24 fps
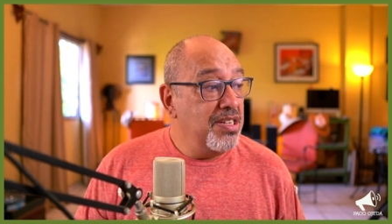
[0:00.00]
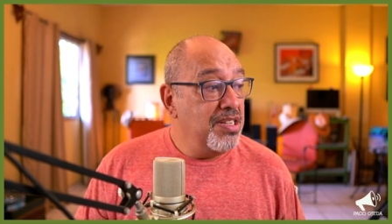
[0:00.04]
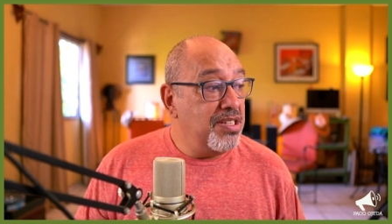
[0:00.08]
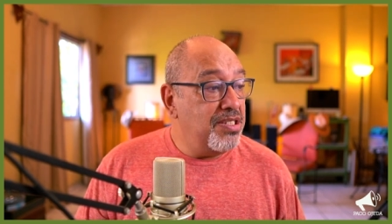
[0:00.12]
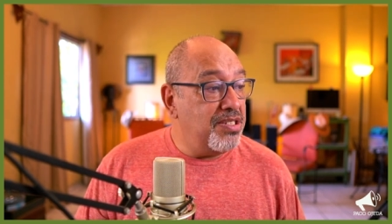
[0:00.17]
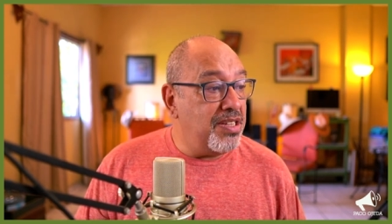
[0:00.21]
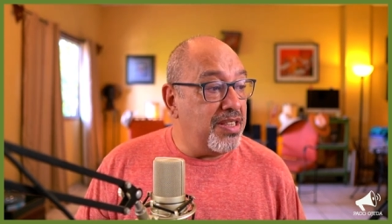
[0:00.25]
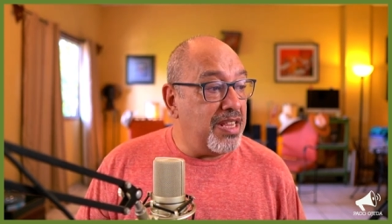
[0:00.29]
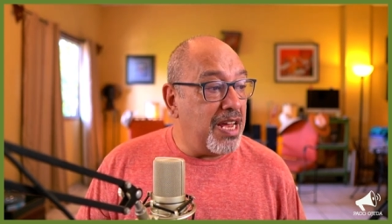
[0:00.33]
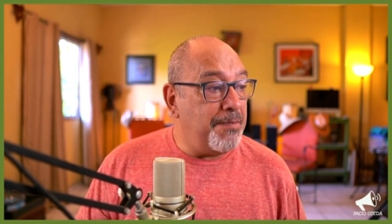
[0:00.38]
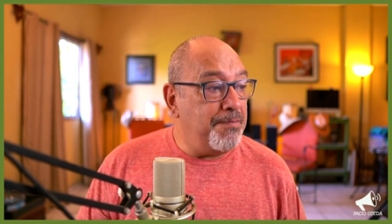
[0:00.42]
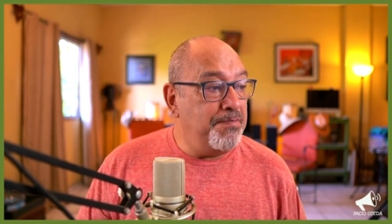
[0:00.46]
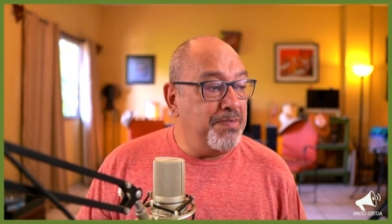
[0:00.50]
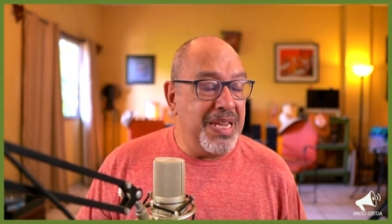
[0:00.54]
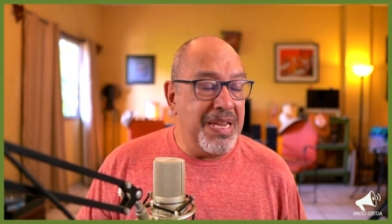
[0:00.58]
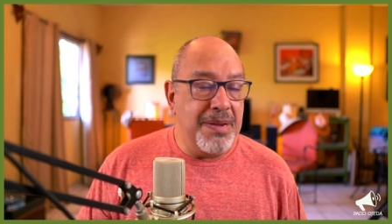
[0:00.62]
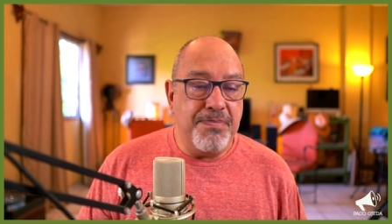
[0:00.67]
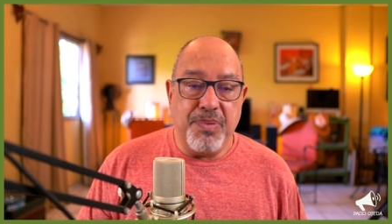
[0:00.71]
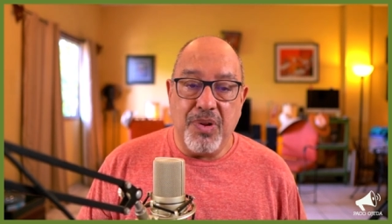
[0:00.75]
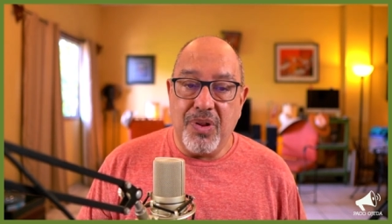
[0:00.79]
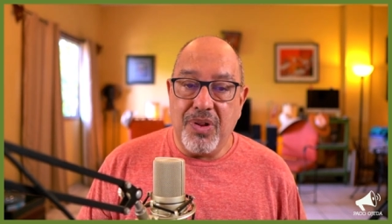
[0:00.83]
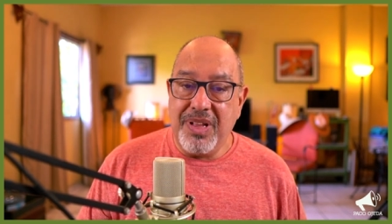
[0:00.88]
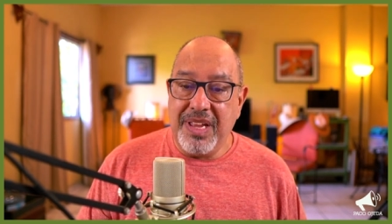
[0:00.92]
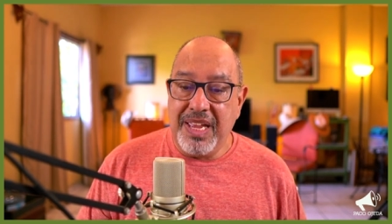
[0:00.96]
so that
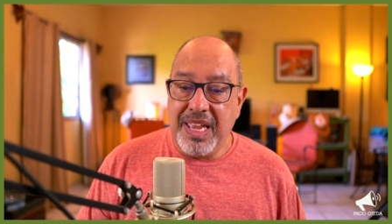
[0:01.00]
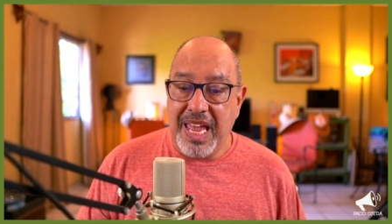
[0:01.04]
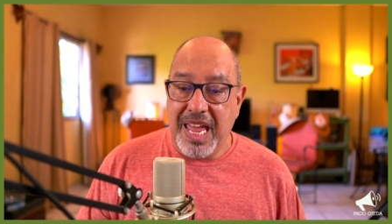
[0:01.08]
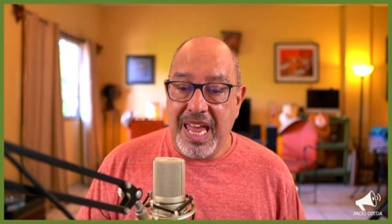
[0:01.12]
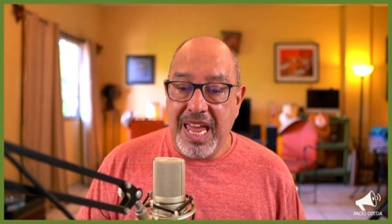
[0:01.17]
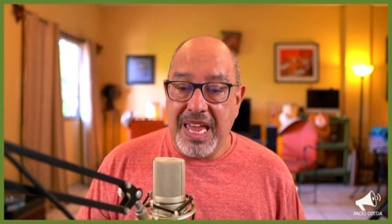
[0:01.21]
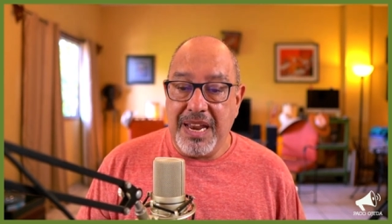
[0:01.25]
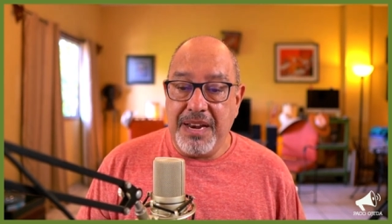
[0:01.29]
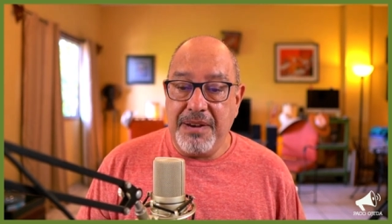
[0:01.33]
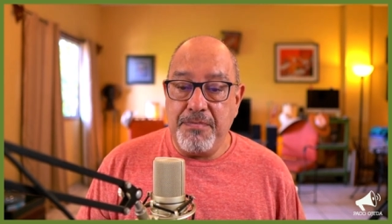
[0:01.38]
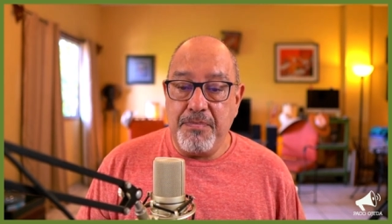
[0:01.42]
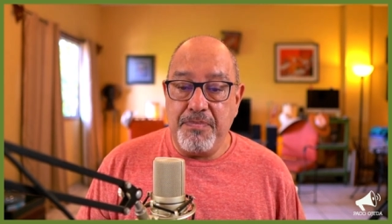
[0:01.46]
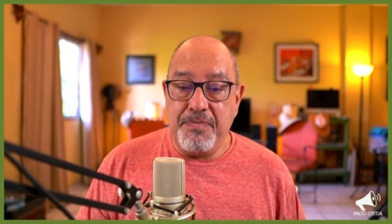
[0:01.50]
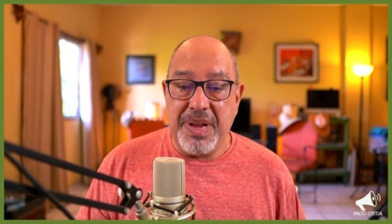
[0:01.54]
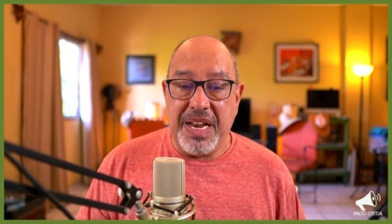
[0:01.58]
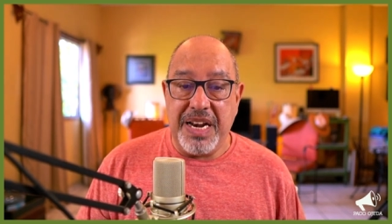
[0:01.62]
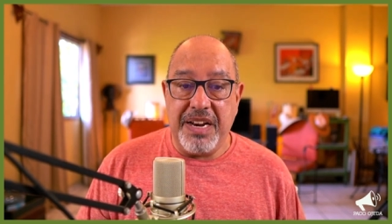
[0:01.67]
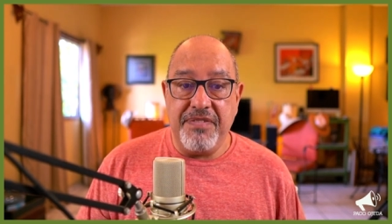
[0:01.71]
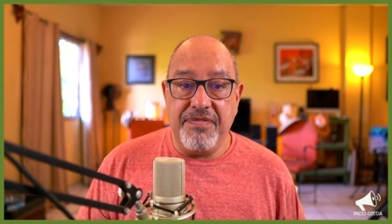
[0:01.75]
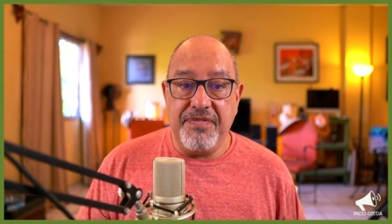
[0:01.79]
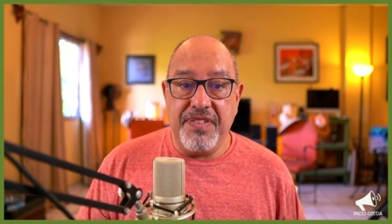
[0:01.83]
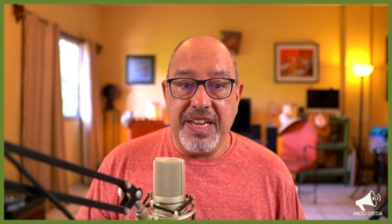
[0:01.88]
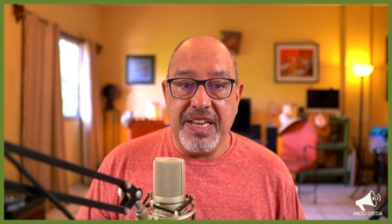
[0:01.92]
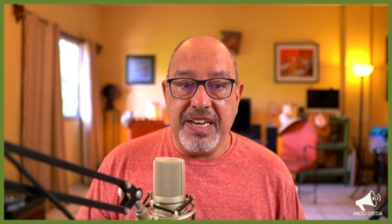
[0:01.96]
people can
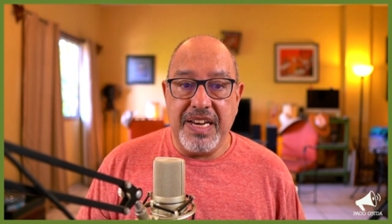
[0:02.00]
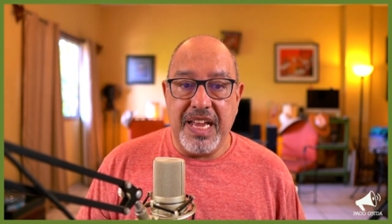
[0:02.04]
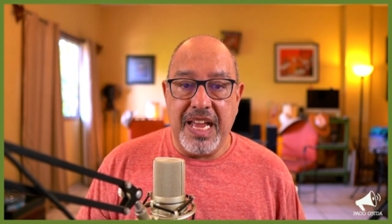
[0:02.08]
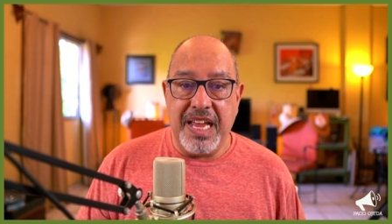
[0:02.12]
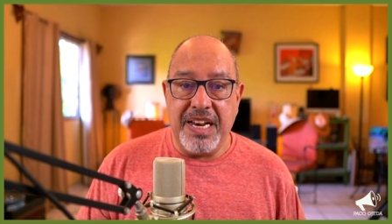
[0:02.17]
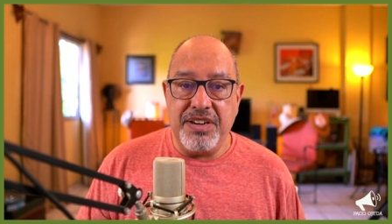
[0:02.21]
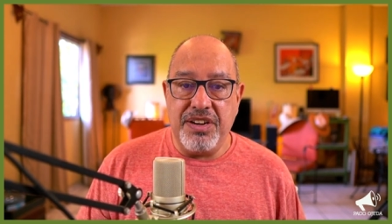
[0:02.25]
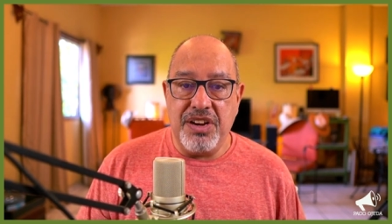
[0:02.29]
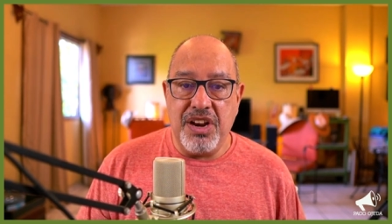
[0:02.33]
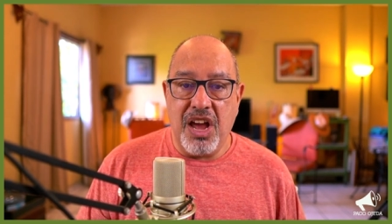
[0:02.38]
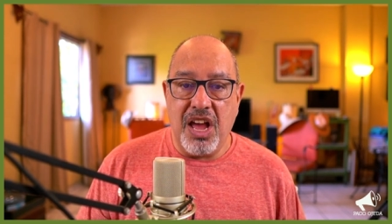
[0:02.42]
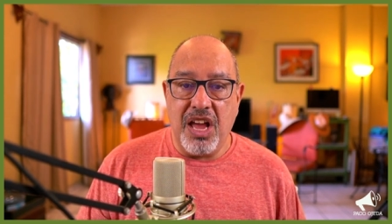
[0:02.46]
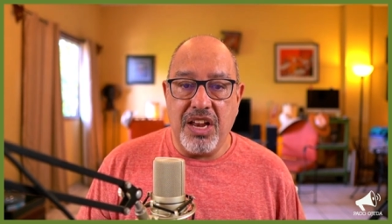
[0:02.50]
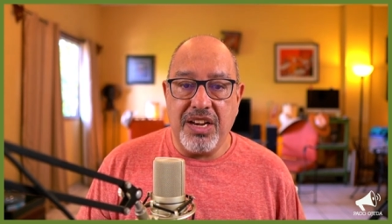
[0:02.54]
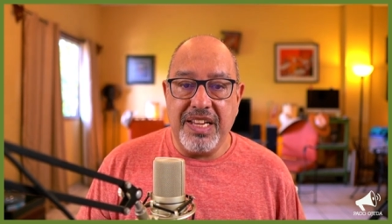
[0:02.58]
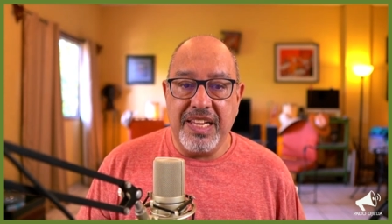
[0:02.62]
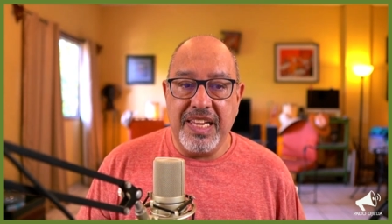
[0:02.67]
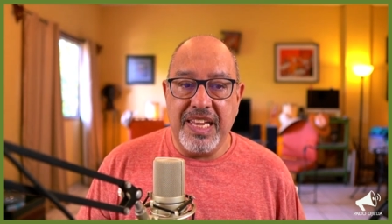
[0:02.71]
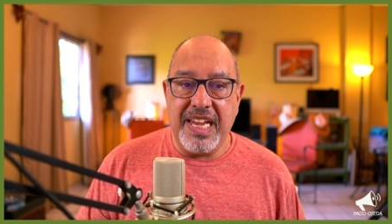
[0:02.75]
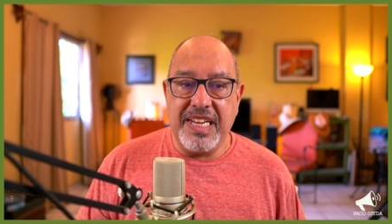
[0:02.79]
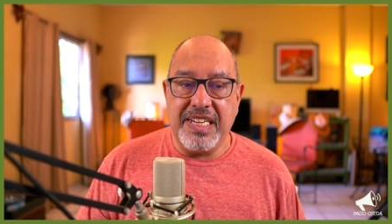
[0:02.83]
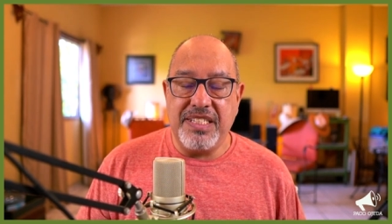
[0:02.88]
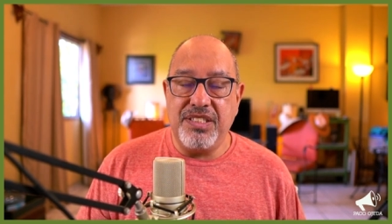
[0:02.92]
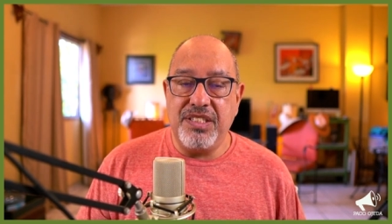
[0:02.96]
benefit and not
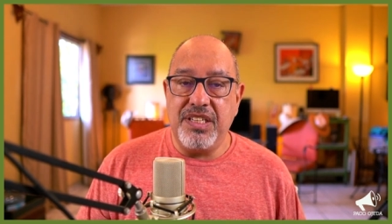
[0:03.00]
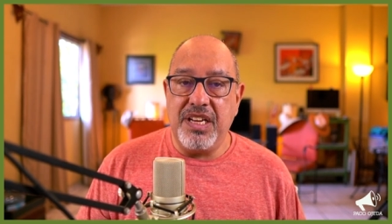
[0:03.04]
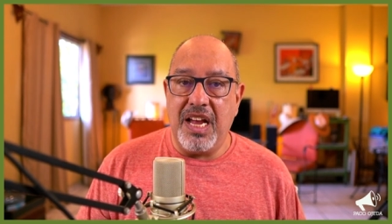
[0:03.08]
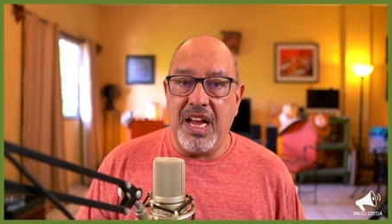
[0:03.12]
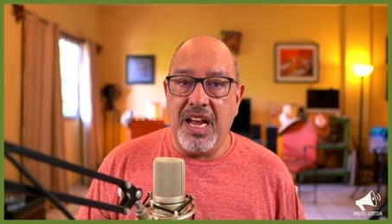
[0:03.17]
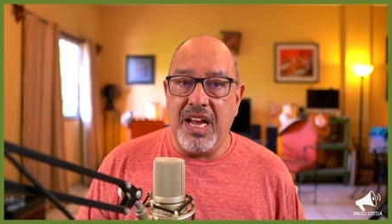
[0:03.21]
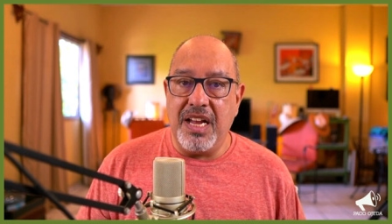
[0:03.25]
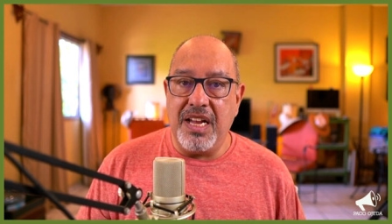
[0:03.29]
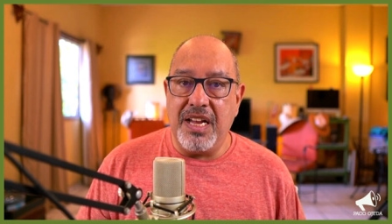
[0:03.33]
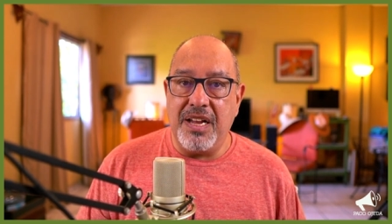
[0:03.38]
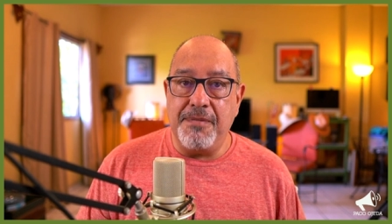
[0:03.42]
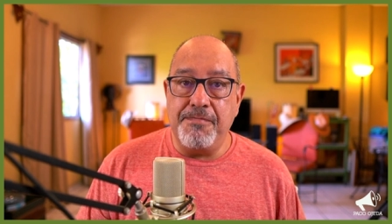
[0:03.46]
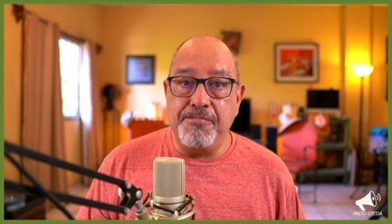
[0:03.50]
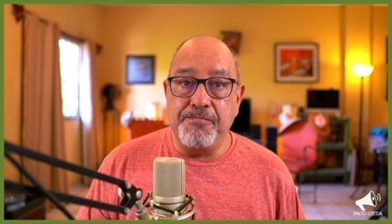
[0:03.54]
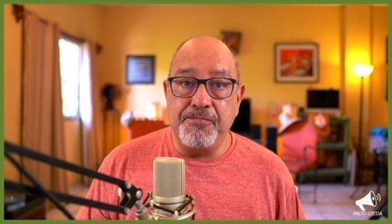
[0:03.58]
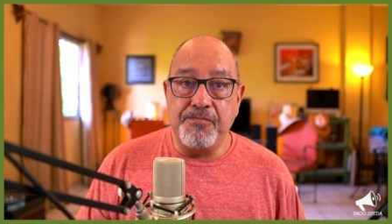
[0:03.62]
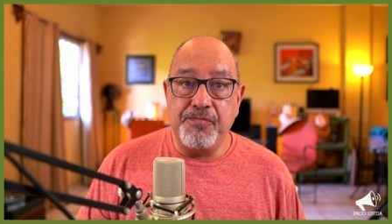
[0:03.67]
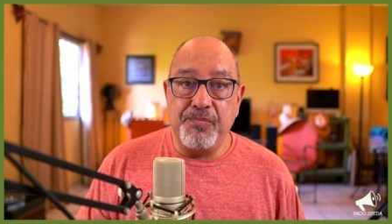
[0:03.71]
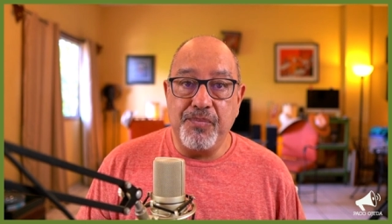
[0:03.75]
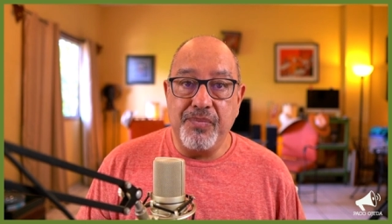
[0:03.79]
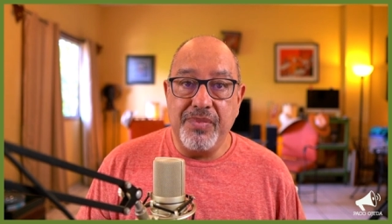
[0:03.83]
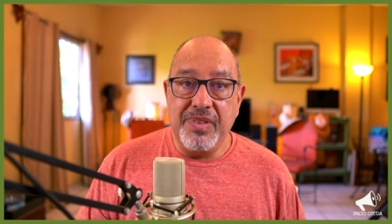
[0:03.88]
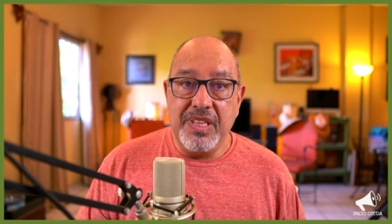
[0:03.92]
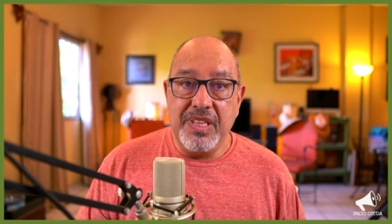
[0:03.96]
get um,